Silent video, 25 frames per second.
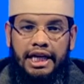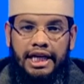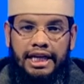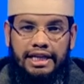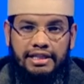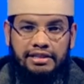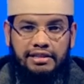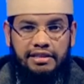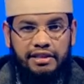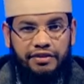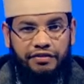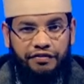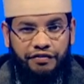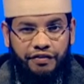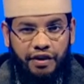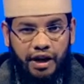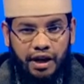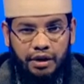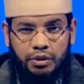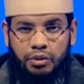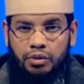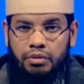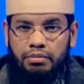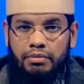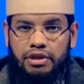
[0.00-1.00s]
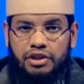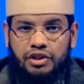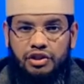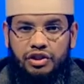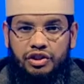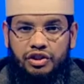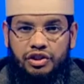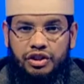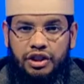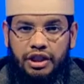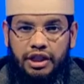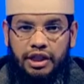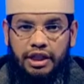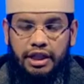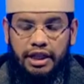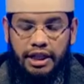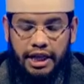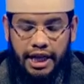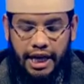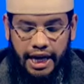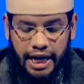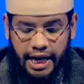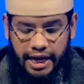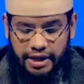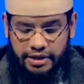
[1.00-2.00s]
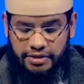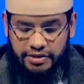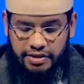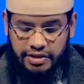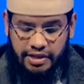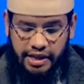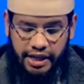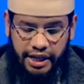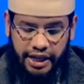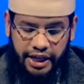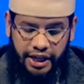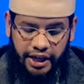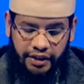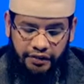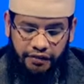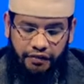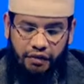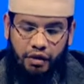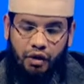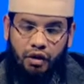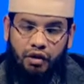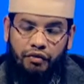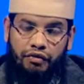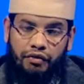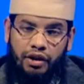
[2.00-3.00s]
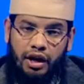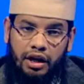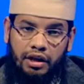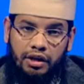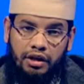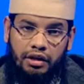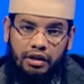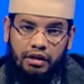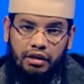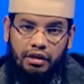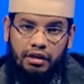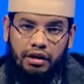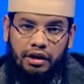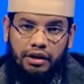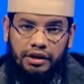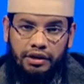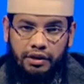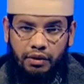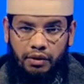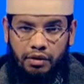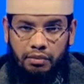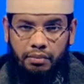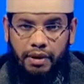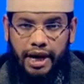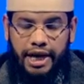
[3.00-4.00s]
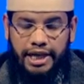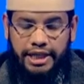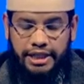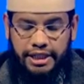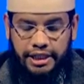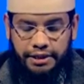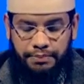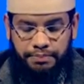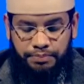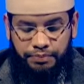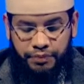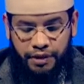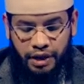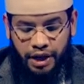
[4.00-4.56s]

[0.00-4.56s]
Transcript: is the final messenger and slave of Allah the Almighty.